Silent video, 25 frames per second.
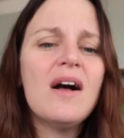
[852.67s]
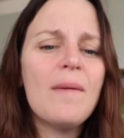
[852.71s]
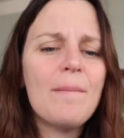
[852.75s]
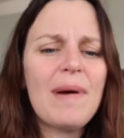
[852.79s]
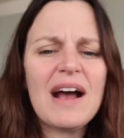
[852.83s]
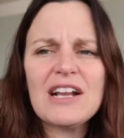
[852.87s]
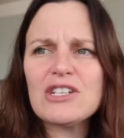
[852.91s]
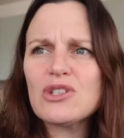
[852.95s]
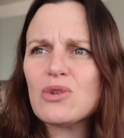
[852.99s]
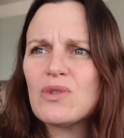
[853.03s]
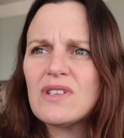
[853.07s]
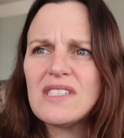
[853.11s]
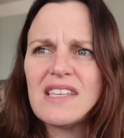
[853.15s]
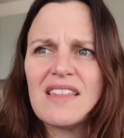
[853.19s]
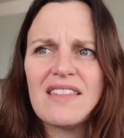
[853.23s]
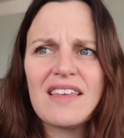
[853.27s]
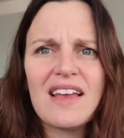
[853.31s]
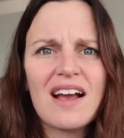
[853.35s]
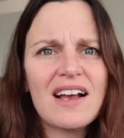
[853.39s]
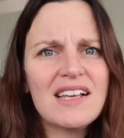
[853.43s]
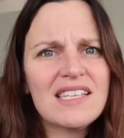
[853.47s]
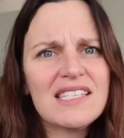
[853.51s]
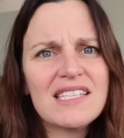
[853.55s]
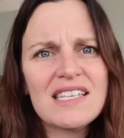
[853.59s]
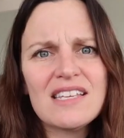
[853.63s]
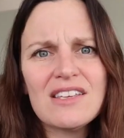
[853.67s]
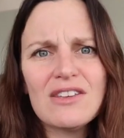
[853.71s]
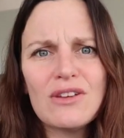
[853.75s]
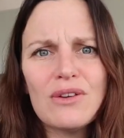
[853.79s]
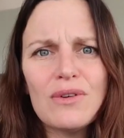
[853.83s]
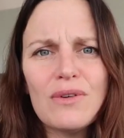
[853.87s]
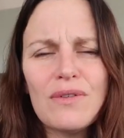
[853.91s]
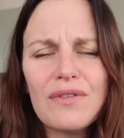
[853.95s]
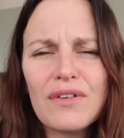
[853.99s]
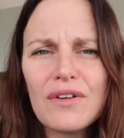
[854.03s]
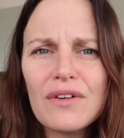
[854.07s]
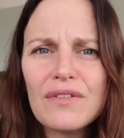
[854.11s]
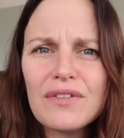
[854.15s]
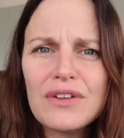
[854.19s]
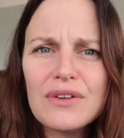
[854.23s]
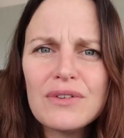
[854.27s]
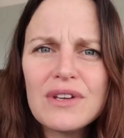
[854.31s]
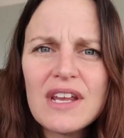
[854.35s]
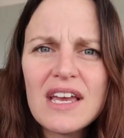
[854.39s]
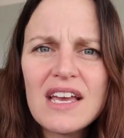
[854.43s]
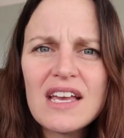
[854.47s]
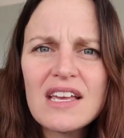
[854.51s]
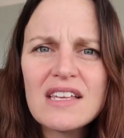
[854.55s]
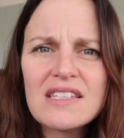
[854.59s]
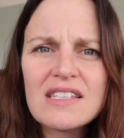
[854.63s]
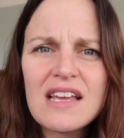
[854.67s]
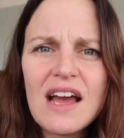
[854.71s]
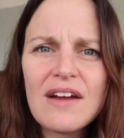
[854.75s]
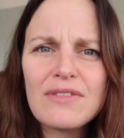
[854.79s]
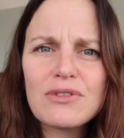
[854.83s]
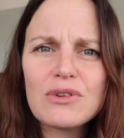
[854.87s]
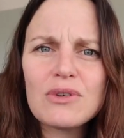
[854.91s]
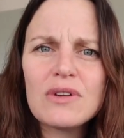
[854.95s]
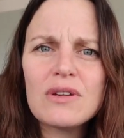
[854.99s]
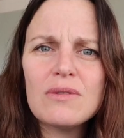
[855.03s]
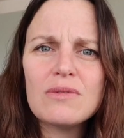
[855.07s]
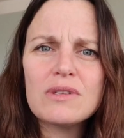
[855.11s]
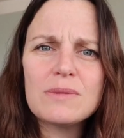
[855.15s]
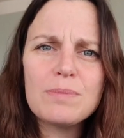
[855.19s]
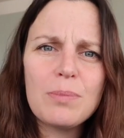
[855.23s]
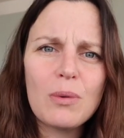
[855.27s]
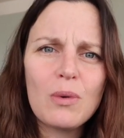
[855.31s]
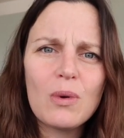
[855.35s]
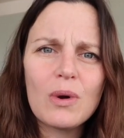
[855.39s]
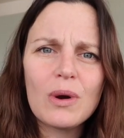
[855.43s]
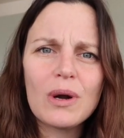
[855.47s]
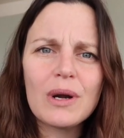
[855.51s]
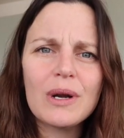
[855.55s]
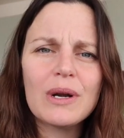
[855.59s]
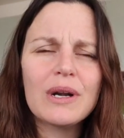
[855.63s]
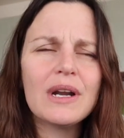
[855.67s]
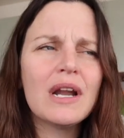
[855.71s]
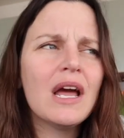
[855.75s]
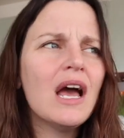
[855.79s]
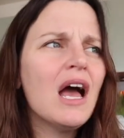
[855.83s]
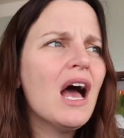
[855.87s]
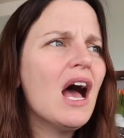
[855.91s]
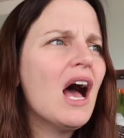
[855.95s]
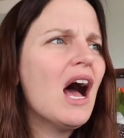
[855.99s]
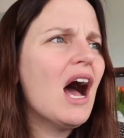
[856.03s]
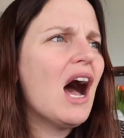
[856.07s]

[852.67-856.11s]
Patrick was in the ICU for a few days after he was born.